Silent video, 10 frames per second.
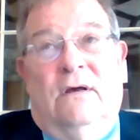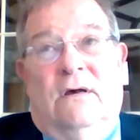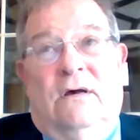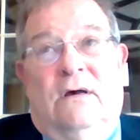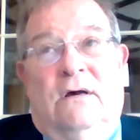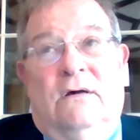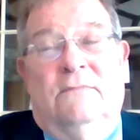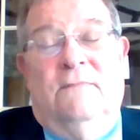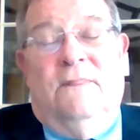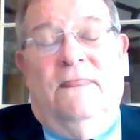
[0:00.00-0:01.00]
Uh,
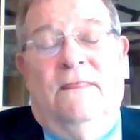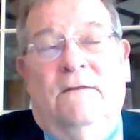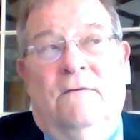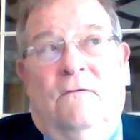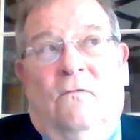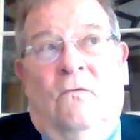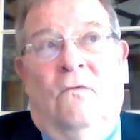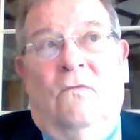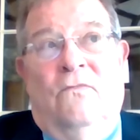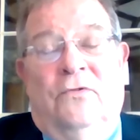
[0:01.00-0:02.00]

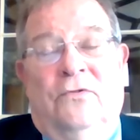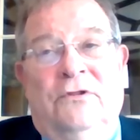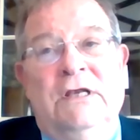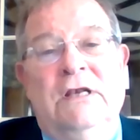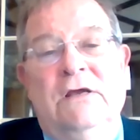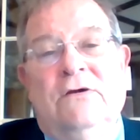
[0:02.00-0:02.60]
the leading